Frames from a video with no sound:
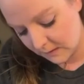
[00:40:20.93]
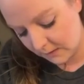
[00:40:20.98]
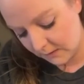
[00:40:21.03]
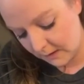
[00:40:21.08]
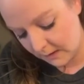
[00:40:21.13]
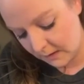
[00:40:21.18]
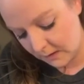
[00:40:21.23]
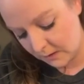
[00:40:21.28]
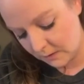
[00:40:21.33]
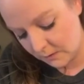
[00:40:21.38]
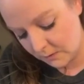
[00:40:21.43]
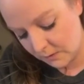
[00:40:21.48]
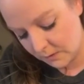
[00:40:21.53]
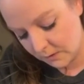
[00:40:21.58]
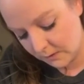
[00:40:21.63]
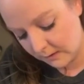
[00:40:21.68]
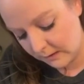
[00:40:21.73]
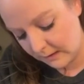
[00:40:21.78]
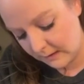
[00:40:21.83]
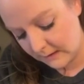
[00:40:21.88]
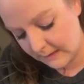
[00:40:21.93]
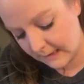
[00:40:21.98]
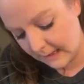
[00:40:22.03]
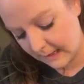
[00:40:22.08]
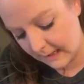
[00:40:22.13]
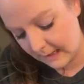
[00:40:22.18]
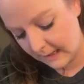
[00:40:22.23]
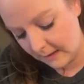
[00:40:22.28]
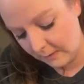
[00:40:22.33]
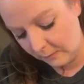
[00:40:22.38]
so they usually
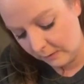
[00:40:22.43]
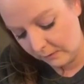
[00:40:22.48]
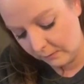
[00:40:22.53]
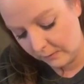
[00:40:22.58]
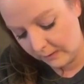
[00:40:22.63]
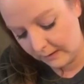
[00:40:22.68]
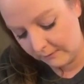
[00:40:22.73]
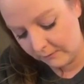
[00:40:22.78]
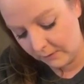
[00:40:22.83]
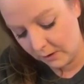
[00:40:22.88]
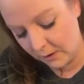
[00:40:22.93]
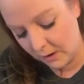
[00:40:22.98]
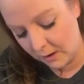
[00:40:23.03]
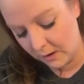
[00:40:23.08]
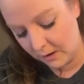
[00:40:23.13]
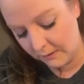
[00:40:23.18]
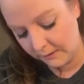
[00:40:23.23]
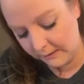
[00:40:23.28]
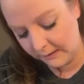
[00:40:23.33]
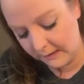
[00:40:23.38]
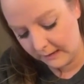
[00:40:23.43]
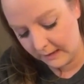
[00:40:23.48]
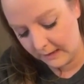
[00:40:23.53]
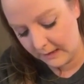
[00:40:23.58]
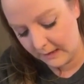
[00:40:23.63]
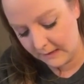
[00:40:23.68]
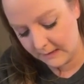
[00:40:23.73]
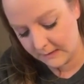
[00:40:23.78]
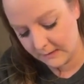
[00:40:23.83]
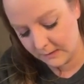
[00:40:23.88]
tie in with whatever
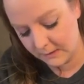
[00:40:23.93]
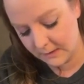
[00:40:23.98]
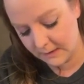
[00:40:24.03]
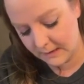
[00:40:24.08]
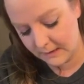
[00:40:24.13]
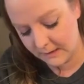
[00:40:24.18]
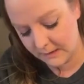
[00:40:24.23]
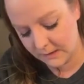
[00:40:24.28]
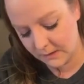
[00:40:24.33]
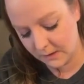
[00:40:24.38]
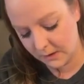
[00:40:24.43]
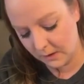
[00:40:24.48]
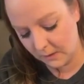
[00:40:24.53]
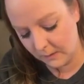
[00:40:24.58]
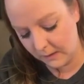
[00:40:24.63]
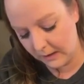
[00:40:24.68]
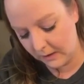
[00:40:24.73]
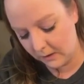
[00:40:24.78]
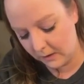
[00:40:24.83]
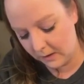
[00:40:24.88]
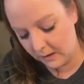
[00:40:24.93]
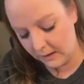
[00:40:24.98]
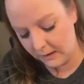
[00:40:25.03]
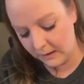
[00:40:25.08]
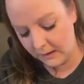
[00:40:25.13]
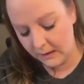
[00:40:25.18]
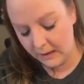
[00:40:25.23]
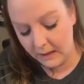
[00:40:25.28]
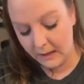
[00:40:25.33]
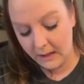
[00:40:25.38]
holidays or things are going
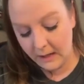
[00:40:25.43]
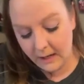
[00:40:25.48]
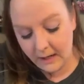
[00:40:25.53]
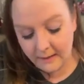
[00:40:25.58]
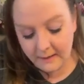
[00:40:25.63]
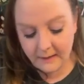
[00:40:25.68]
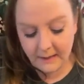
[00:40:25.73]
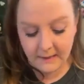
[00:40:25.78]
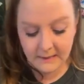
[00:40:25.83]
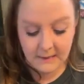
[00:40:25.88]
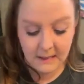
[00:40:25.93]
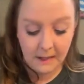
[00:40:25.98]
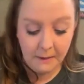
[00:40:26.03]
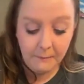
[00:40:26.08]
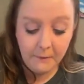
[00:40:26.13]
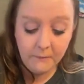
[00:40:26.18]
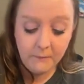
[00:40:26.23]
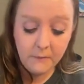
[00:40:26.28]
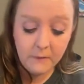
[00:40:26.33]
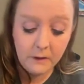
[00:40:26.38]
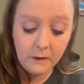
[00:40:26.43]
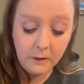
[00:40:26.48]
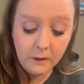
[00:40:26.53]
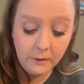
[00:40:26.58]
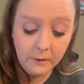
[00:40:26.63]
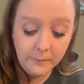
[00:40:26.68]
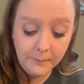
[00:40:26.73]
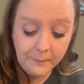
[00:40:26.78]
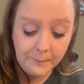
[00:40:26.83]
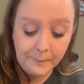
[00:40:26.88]
on at that time of
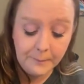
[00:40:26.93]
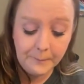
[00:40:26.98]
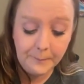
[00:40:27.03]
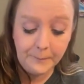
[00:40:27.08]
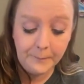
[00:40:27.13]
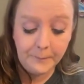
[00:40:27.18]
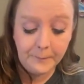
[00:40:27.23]
year.